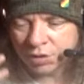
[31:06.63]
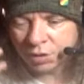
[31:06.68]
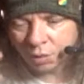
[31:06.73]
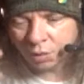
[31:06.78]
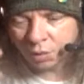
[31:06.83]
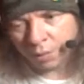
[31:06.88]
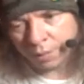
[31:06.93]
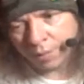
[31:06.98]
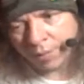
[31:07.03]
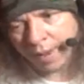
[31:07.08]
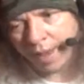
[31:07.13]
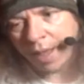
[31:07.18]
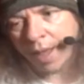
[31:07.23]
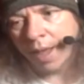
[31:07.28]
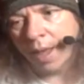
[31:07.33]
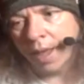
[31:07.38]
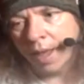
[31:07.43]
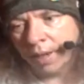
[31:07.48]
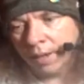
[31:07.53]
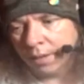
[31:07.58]
I know kind of
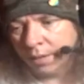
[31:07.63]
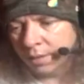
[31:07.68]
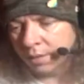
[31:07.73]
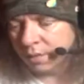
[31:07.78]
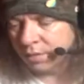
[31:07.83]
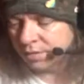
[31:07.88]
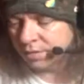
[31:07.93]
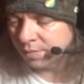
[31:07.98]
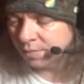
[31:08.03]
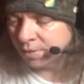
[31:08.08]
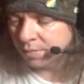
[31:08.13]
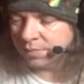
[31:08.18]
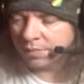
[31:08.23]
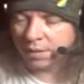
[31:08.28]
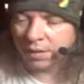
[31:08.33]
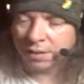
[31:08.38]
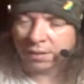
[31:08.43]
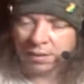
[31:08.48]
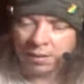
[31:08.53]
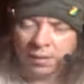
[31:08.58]
map if you
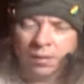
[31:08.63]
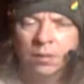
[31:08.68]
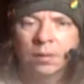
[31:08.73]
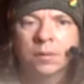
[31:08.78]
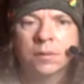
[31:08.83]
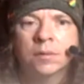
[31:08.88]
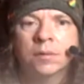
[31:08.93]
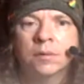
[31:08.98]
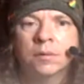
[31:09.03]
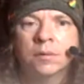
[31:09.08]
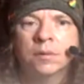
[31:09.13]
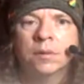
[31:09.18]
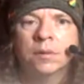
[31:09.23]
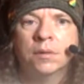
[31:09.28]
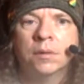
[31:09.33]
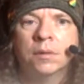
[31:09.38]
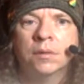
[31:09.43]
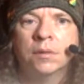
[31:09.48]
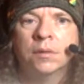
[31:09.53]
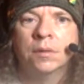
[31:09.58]
wanted
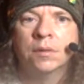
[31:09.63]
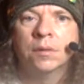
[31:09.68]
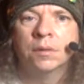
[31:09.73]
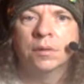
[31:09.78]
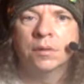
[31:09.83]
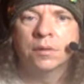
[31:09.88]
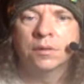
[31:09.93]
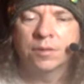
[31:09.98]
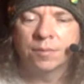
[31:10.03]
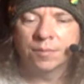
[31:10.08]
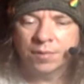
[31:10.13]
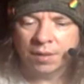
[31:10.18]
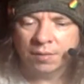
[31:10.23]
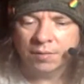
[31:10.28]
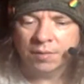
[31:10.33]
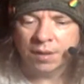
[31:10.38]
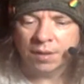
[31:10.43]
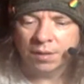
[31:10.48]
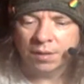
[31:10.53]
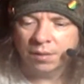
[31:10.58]
a visual
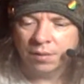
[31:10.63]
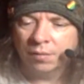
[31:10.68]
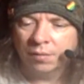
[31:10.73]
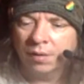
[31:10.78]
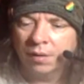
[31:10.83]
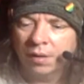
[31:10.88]
a